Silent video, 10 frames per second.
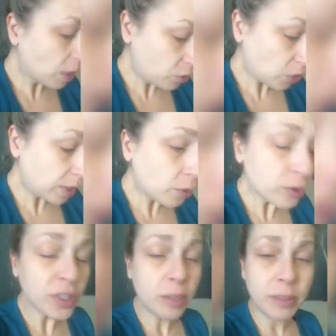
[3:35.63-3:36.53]
So I know
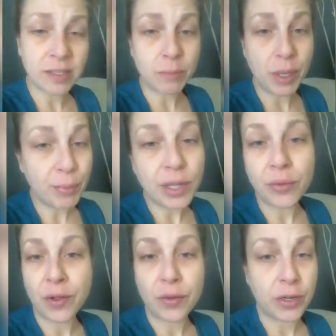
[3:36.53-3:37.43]
there's going to be some people
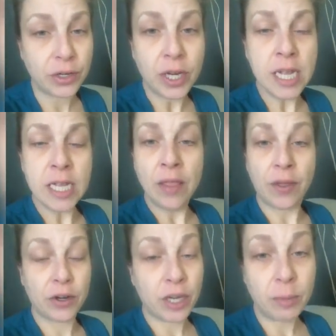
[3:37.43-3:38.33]
out there that are
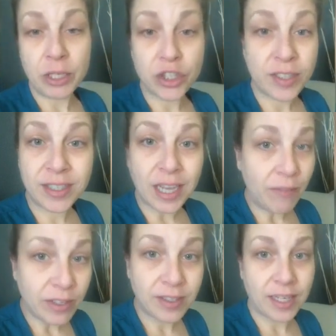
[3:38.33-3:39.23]
that are going to be just
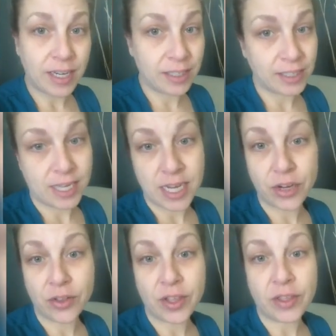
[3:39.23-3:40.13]
devastated to
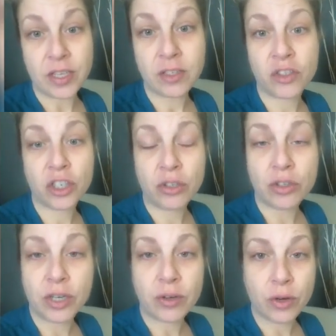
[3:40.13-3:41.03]
hear that these
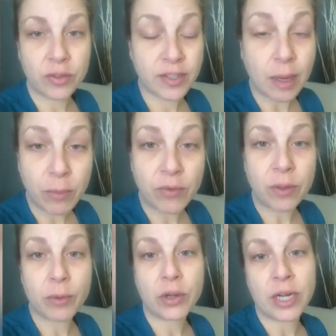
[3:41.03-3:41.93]
children, or some of
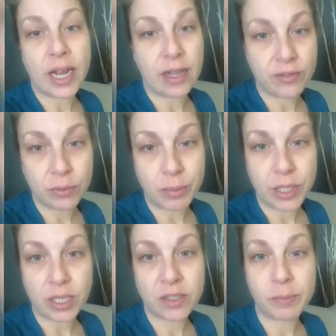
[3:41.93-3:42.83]
them, are going to have to
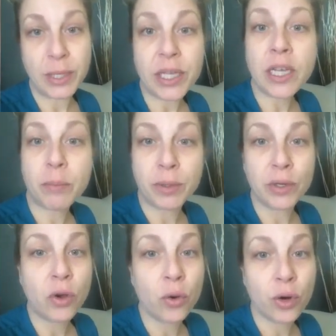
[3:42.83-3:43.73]
be speaking up
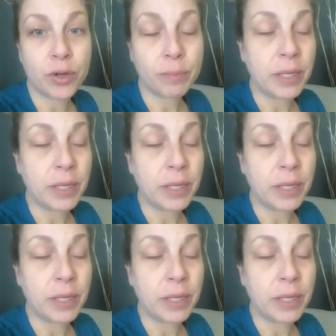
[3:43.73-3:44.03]
in court.